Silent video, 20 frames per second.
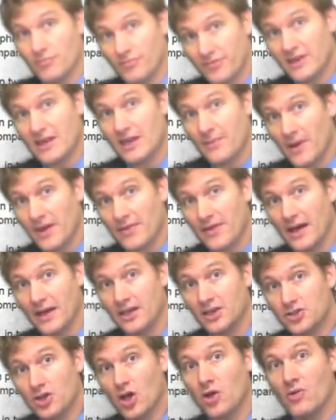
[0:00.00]
Think about
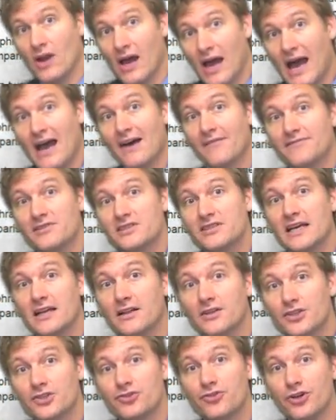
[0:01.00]
that. You don't have to
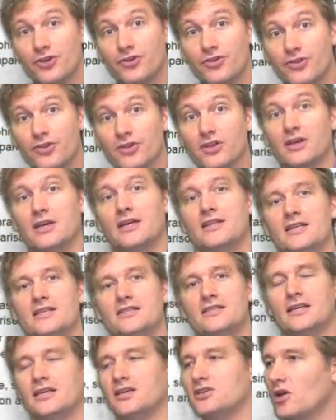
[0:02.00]
tell the truth in
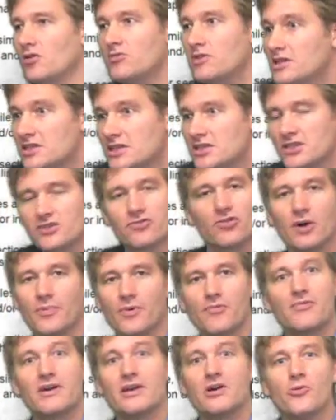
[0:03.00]
this thing. You don't need to
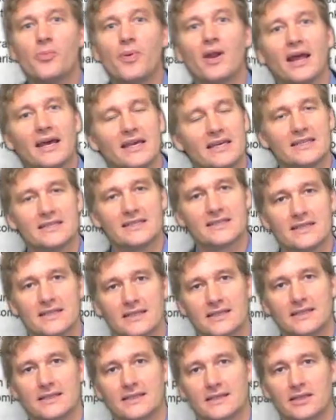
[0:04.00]
describe a real
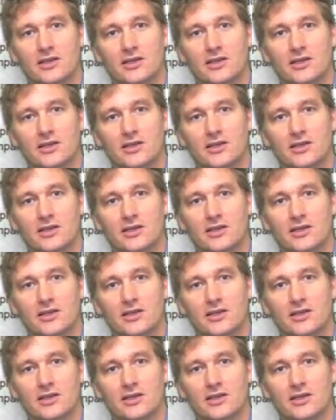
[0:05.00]
place.